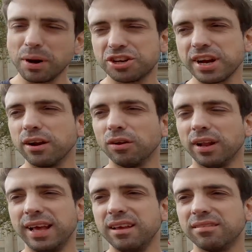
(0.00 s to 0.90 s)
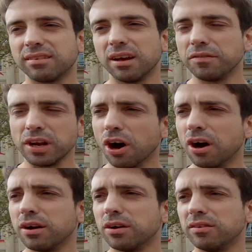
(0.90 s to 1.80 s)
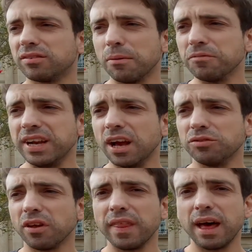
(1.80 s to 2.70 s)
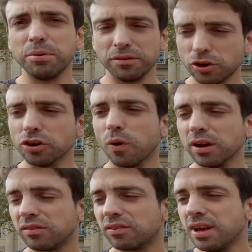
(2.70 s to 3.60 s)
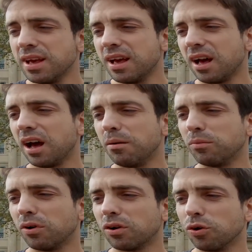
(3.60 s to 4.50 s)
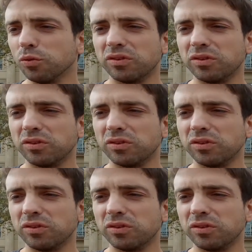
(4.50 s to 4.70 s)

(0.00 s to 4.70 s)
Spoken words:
my channel is, I've only got some videos on there, but good ones, called